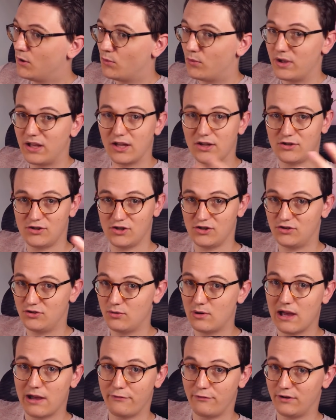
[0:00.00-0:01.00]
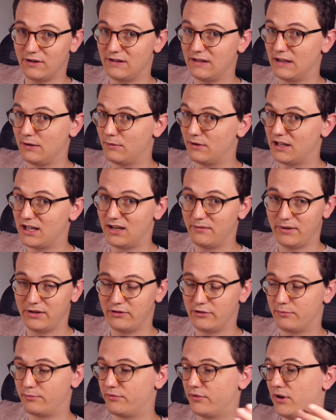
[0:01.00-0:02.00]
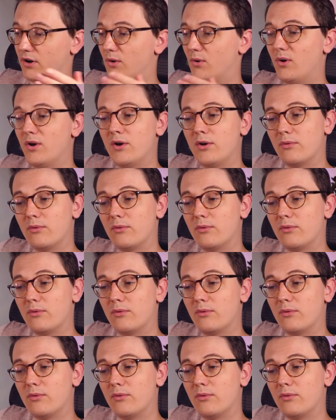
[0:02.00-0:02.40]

we can just do everything with Elementor Pro.